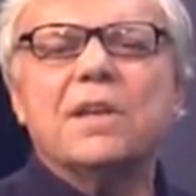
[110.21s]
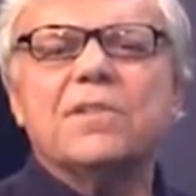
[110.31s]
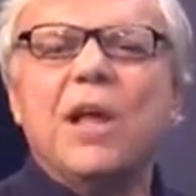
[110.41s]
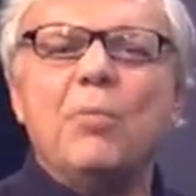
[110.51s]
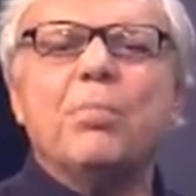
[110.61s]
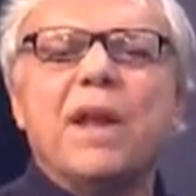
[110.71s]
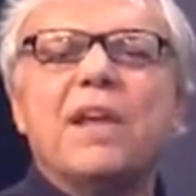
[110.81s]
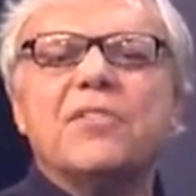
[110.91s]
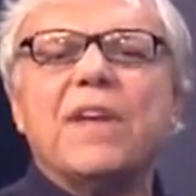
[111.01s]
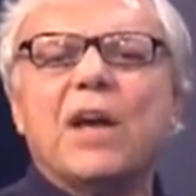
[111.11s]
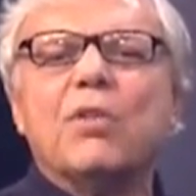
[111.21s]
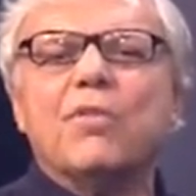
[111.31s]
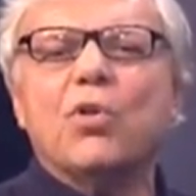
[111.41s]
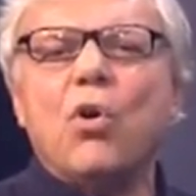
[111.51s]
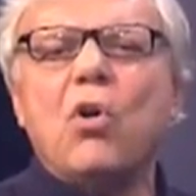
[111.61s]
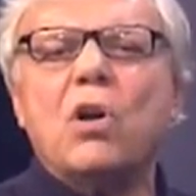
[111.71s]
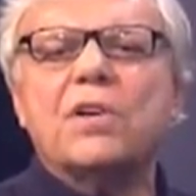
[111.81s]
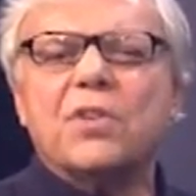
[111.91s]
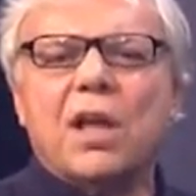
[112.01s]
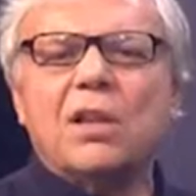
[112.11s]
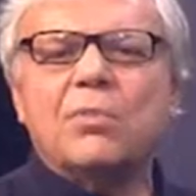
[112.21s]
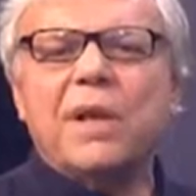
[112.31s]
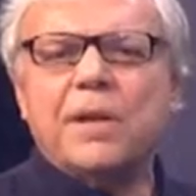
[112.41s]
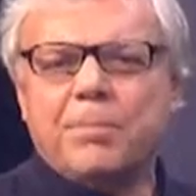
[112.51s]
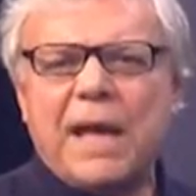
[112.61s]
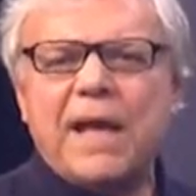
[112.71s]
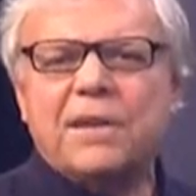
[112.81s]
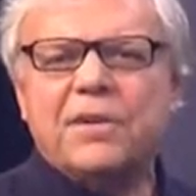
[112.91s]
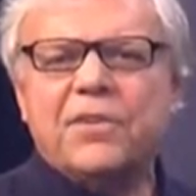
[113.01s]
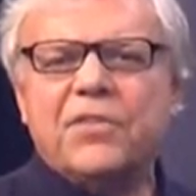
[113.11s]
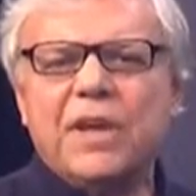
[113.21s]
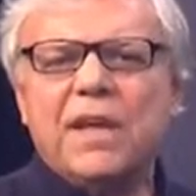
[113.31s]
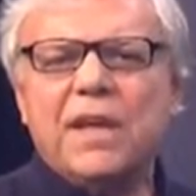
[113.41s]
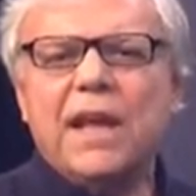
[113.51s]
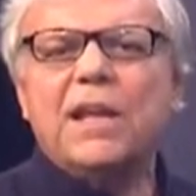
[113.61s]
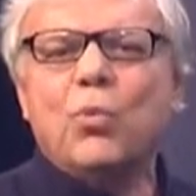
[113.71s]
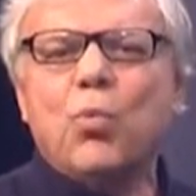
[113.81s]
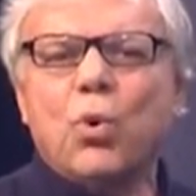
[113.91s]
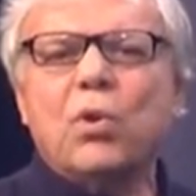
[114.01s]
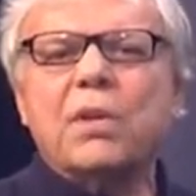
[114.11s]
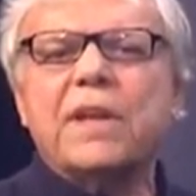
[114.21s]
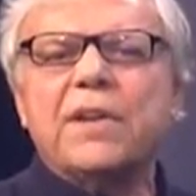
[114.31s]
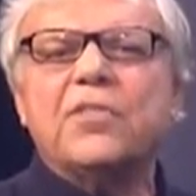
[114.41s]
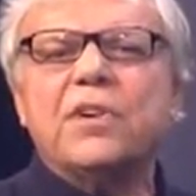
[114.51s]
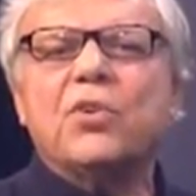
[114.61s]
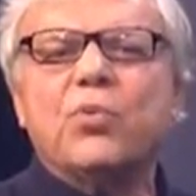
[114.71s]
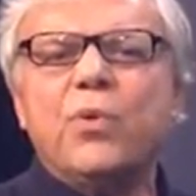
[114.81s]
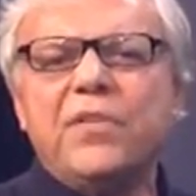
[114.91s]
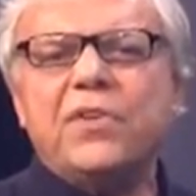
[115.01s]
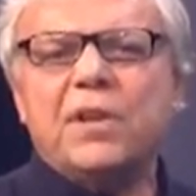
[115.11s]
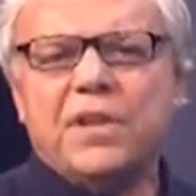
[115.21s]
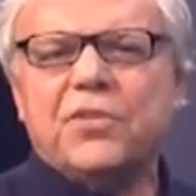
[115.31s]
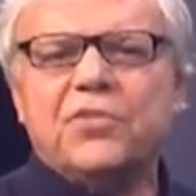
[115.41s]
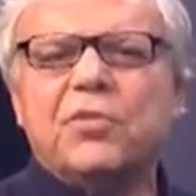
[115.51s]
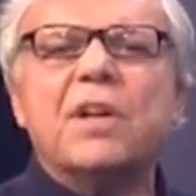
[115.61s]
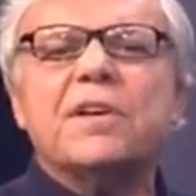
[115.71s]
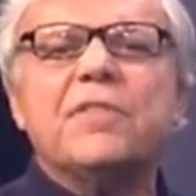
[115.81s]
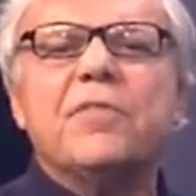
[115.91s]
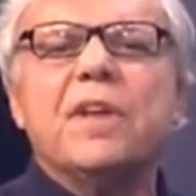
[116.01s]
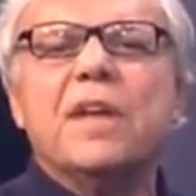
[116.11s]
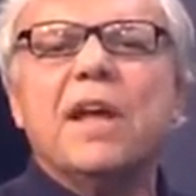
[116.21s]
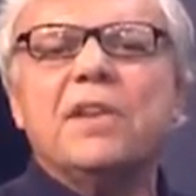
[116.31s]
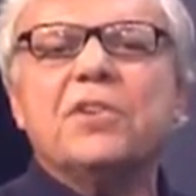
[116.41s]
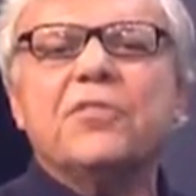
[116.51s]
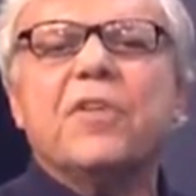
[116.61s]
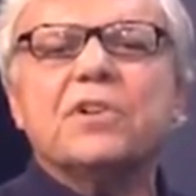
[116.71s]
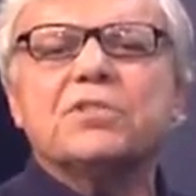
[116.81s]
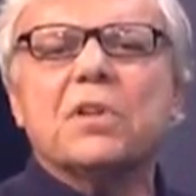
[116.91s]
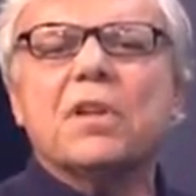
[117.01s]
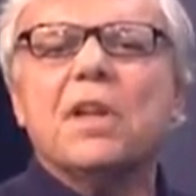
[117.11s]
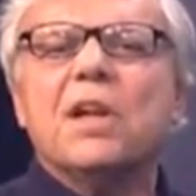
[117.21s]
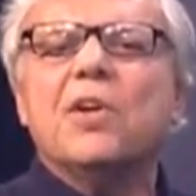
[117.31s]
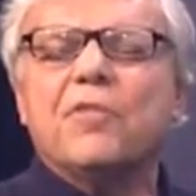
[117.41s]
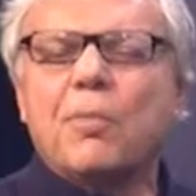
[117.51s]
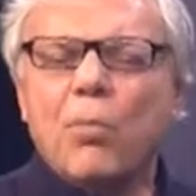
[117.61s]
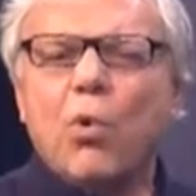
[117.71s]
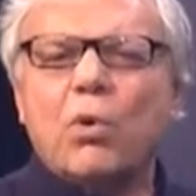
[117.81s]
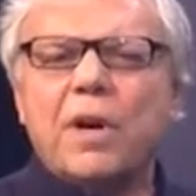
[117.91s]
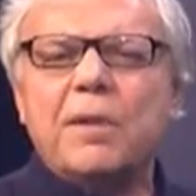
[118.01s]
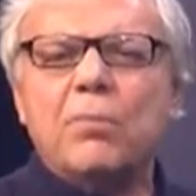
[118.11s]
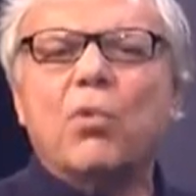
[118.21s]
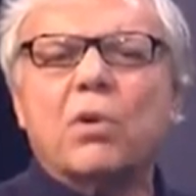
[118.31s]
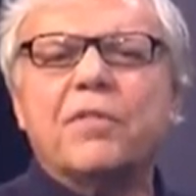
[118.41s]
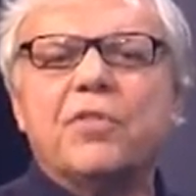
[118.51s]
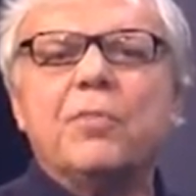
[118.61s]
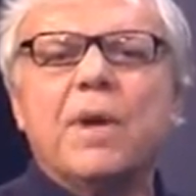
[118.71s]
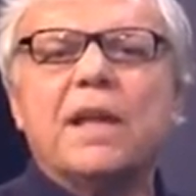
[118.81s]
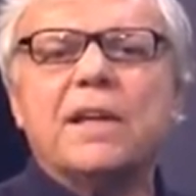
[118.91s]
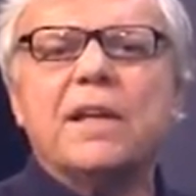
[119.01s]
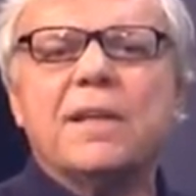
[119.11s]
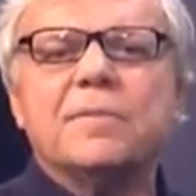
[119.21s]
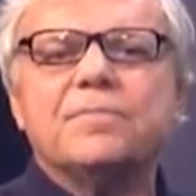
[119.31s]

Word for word: to help break us out of long tolerated patterns in a world that is increasingly destructive and dysfunctional for more and more of humanity